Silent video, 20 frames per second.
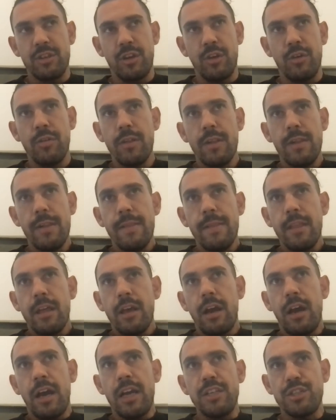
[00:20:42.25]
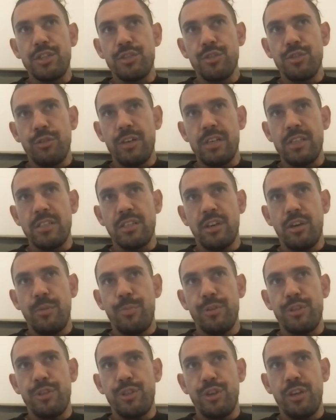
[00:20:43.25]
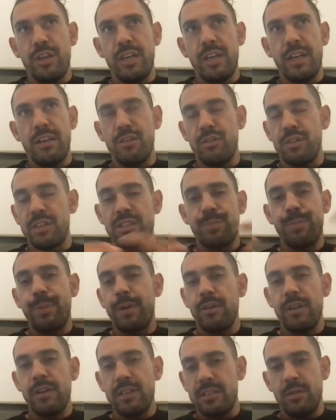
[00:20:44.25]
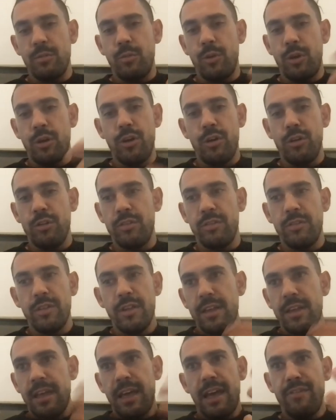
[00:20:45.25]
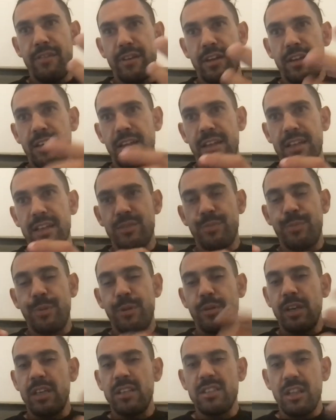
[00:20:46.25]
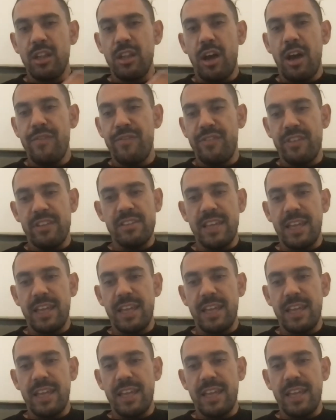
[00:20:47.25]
So I just saw it as an opportunity to experience the world, have a experienced life, and